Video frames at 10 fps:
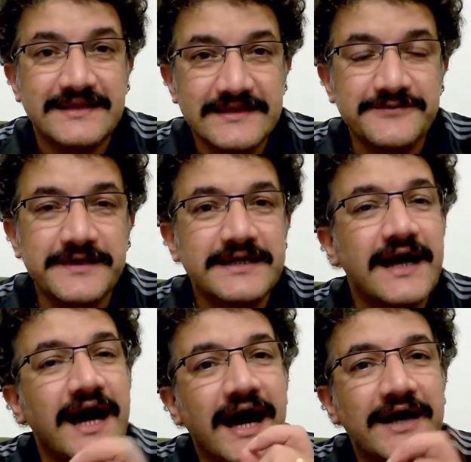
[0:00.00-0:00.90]
This
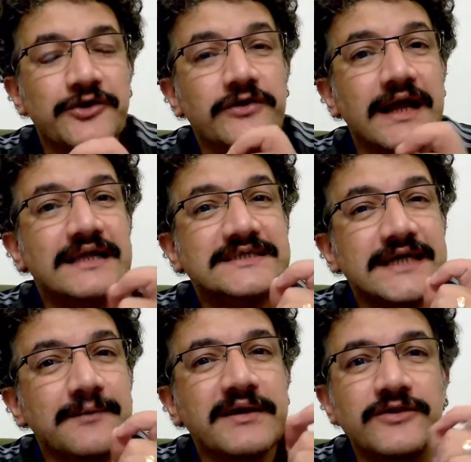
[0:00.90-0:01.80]
week, I thought I'll
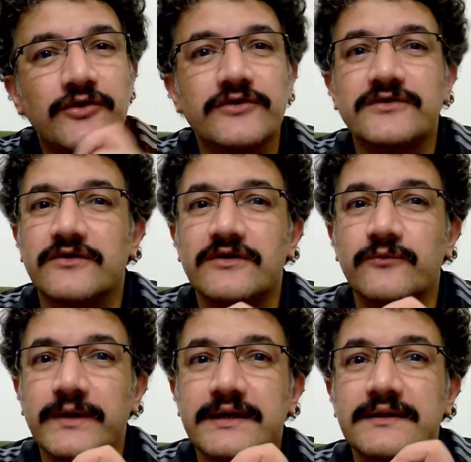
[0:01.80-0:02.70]
share my thoughts on
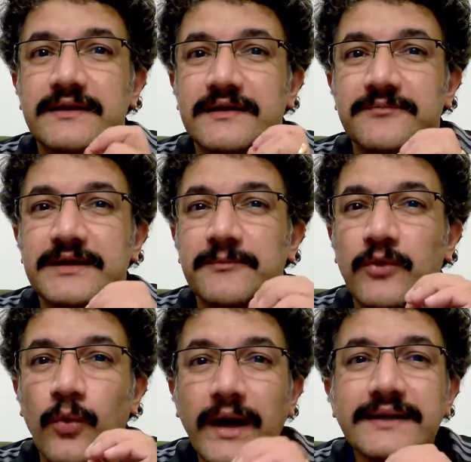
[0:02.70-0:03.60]
a vehicle that has become
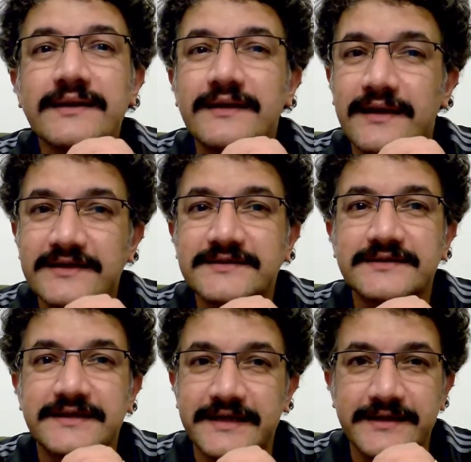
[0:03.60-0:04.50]
quite a
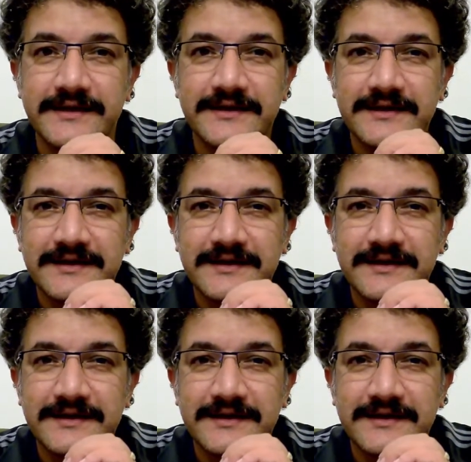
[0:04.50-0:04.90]
legend in India,